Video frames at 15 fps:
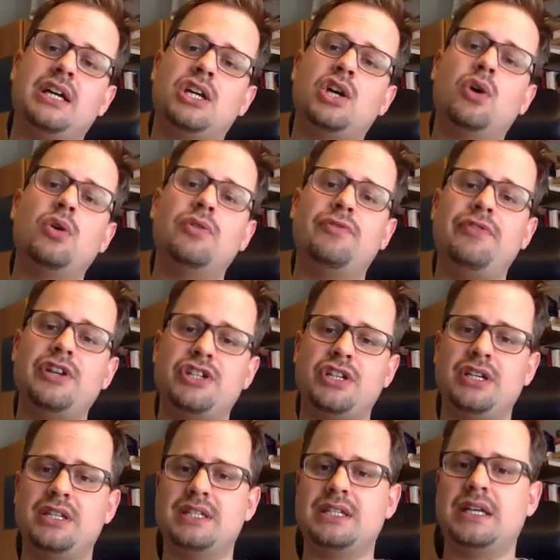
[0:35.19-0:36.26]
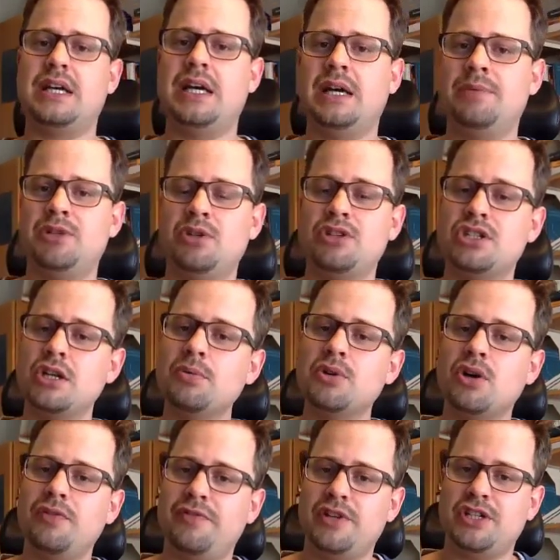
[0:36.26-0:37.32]
coefficients, um, to the slope
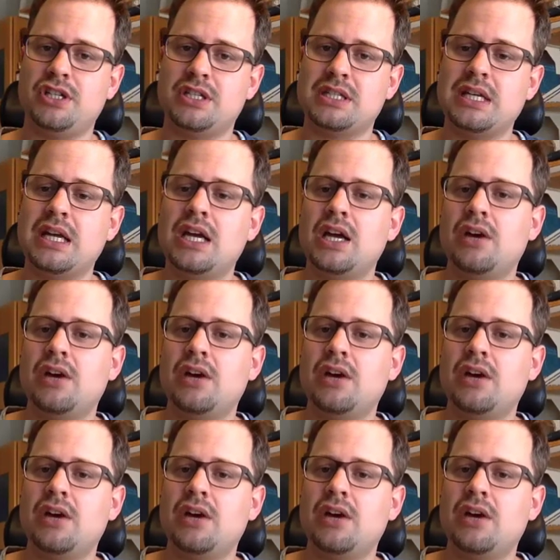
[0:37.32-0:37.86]
coefficients.